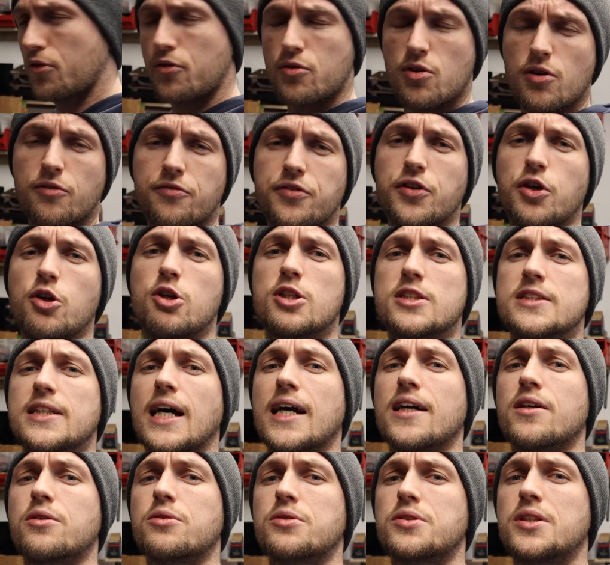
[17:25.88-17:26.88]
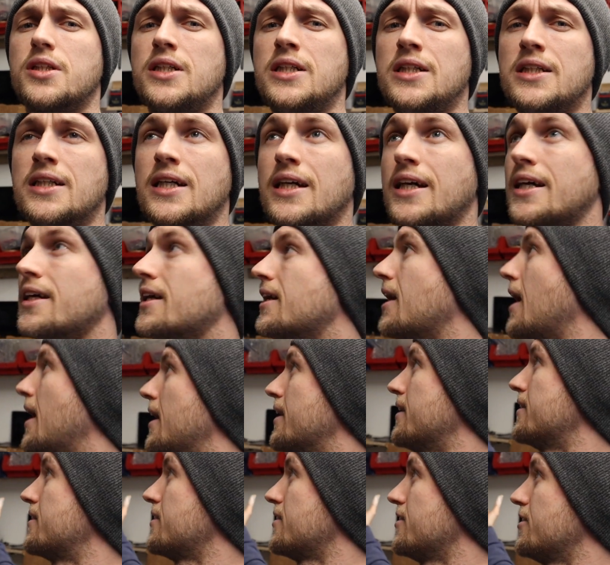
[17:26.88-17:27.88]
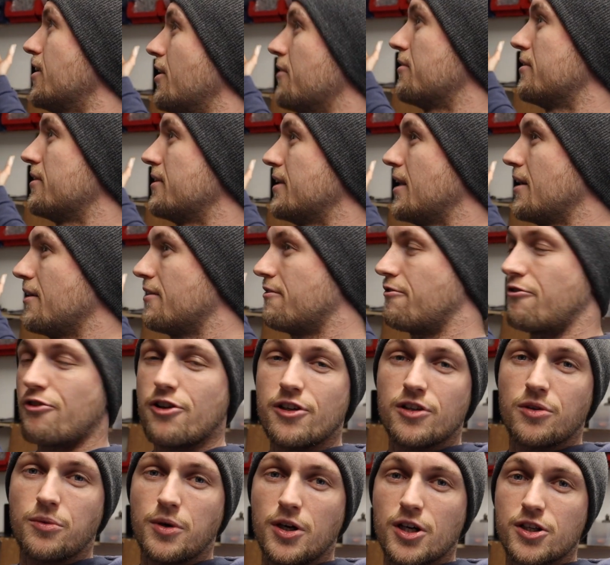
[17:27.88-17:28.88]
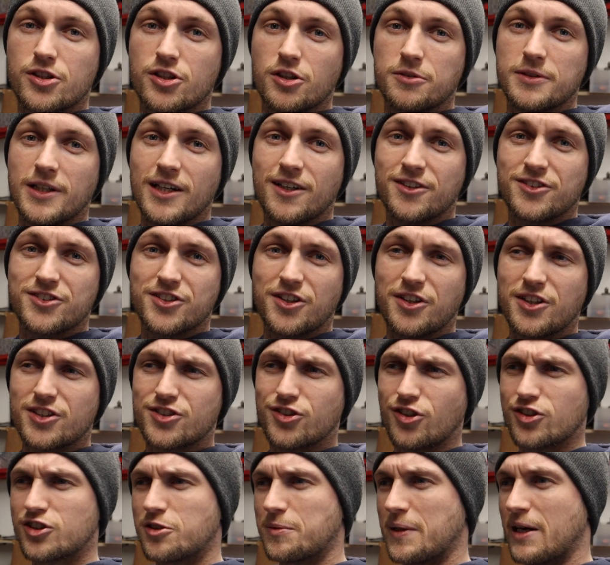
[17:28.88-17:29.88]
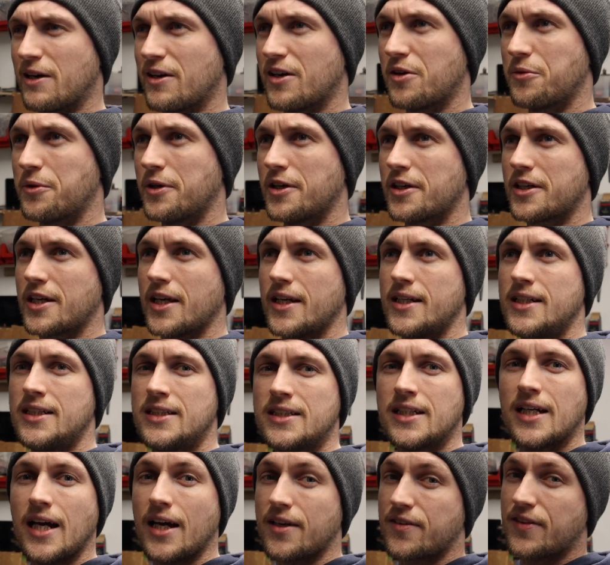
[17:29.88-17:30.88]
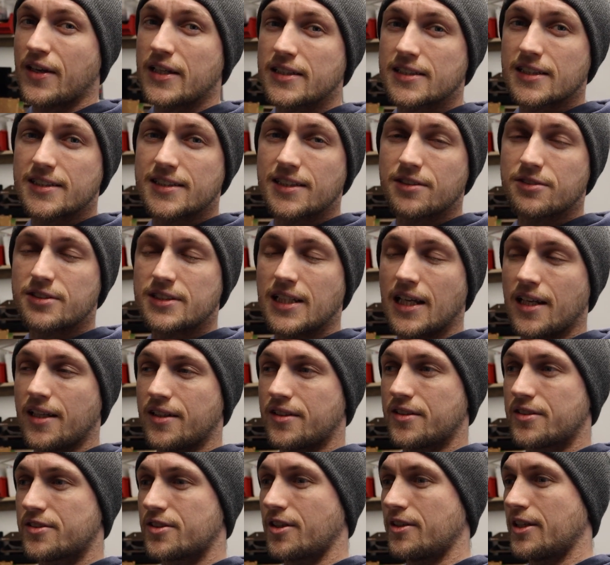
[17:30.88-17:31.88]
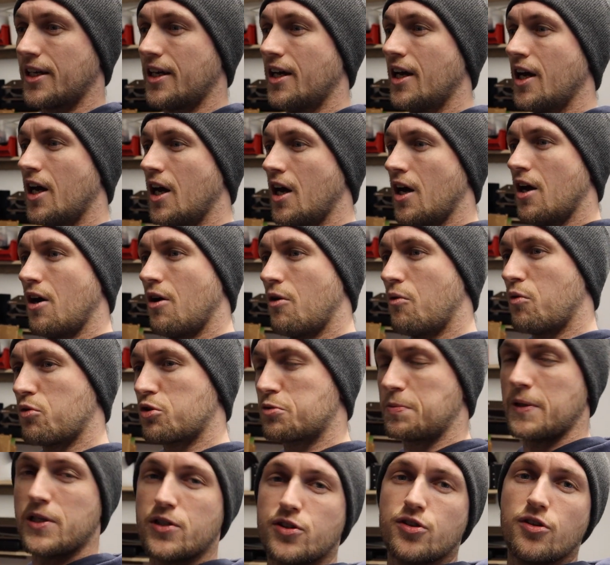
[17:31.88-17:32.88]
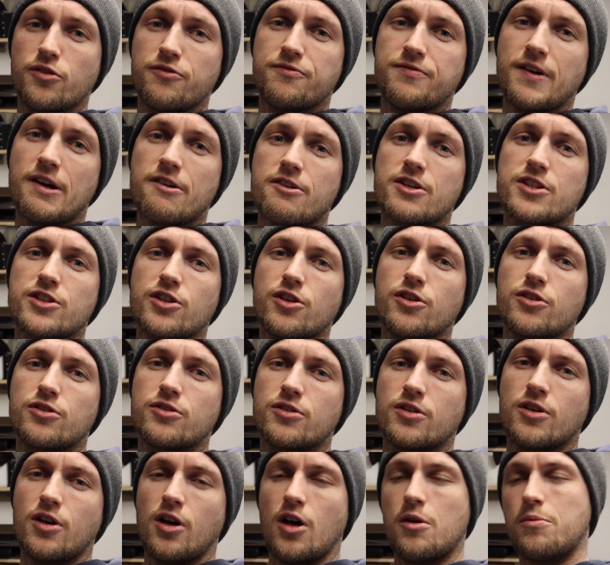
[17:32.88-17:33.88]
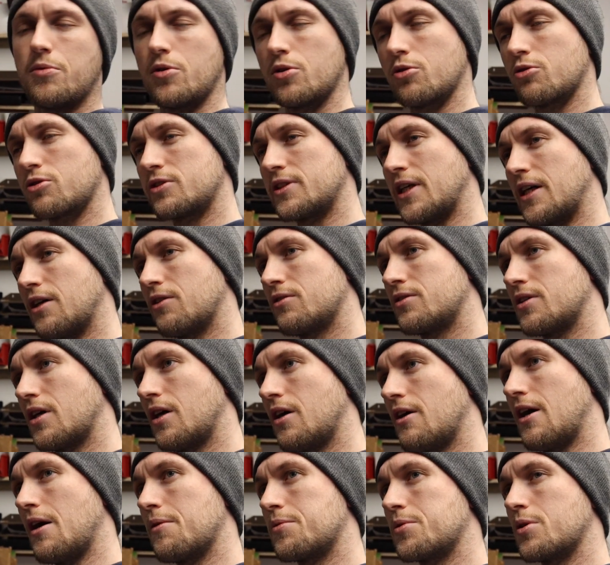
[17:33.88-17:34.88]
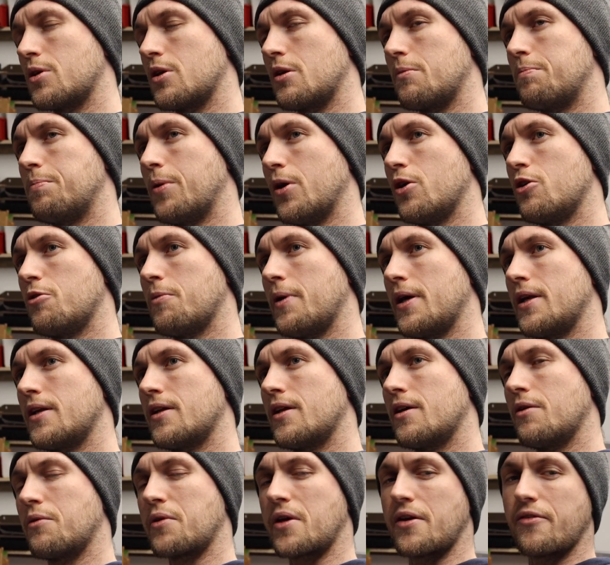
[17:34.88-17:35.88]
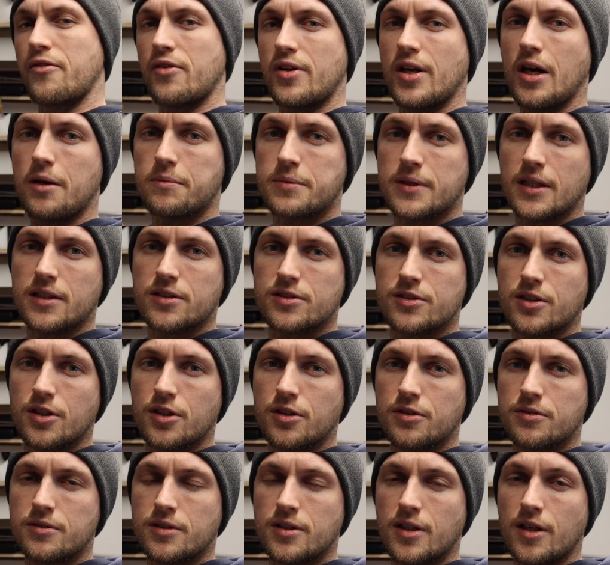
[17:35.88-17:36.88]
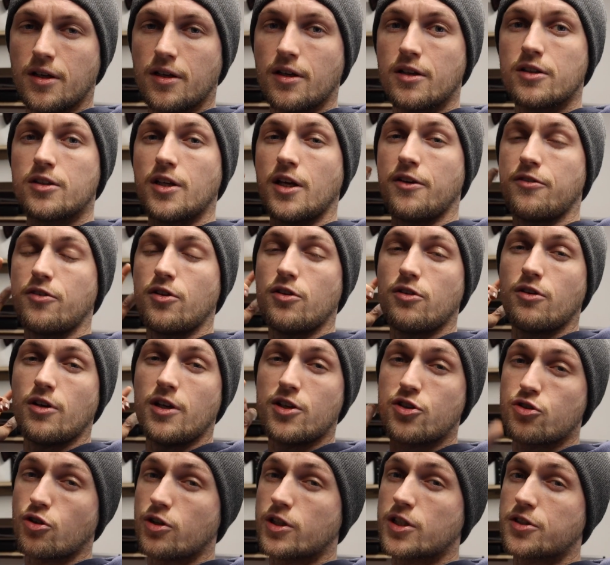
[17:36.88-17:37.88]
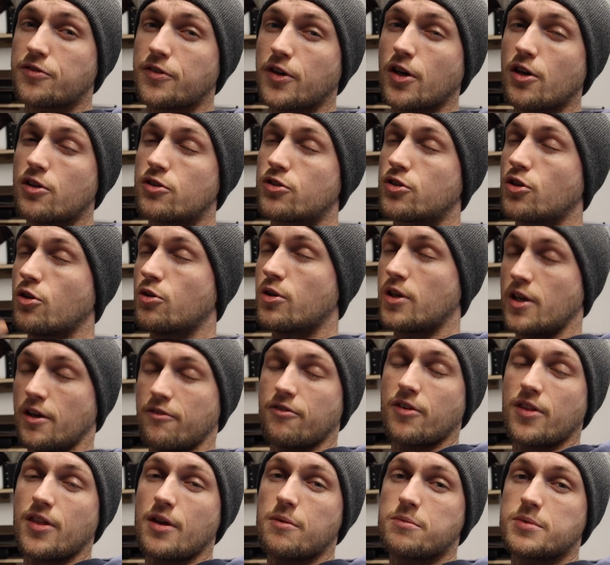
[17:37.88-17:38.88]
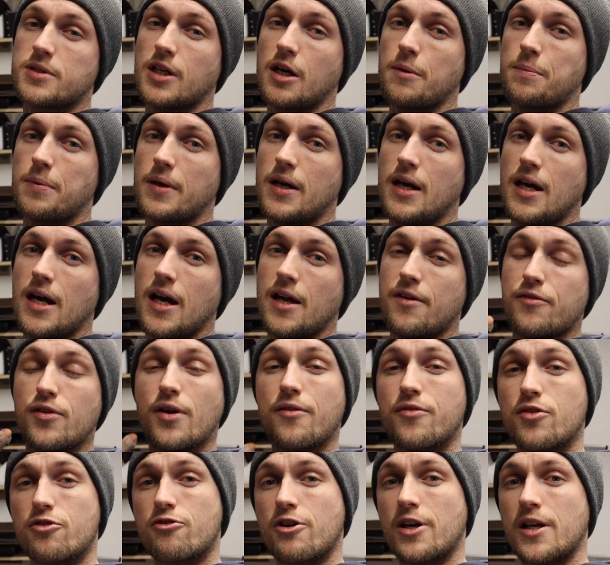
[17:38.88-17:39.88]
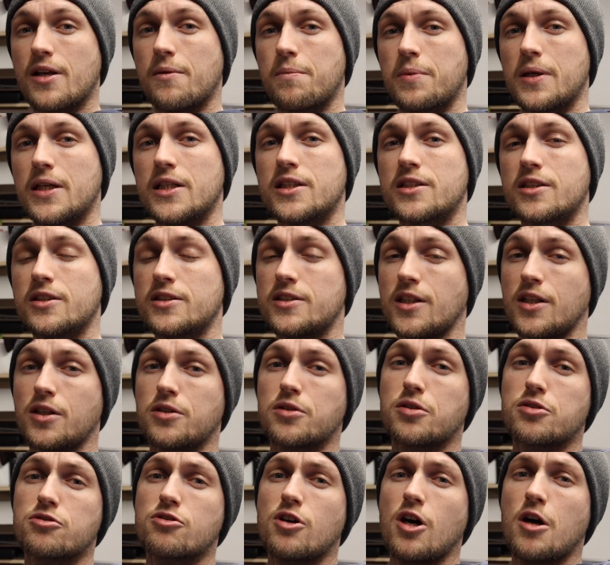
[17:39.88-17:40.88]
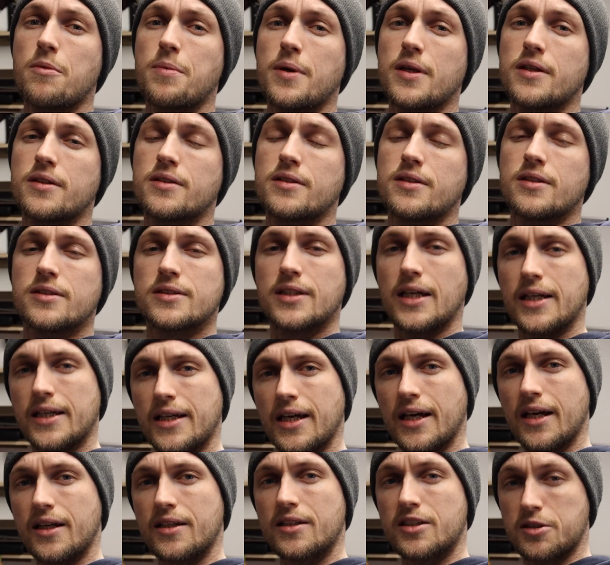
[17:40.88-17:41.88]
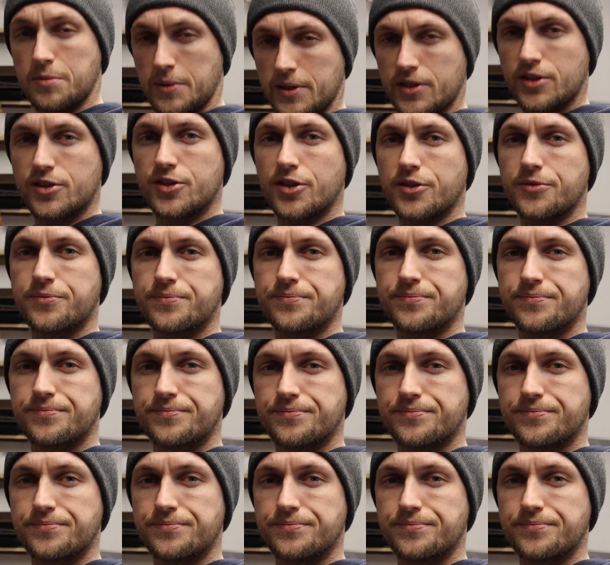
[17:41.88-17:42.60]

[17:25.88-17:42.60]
through a few sales, and you know, we're in the workshop now, so it's nice to be out here working, and things are still selling. So yeah, we'll speak to you very soon. Hope all your sales are absolutely booming. We'll give you an update soon. If you enjoyed this video, do give a thumbs up, and if you haven't already, please consider subscribing. Take care. Speak to you soon.